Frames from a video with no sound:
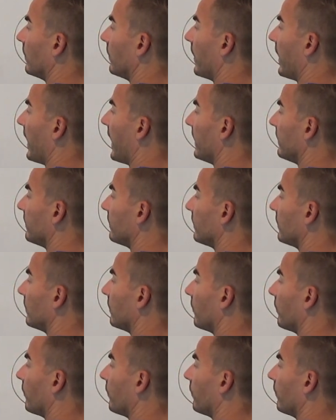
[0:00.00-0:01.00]
hat
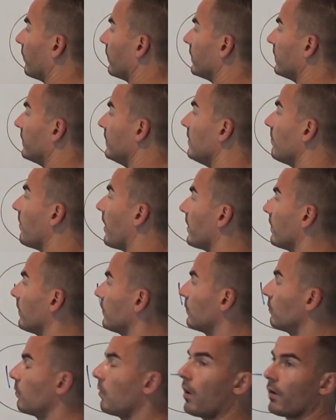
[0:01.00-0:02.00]
t
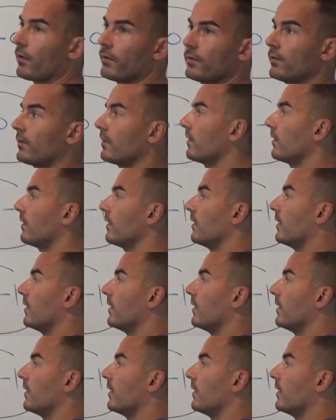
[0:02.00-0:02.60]
minus 1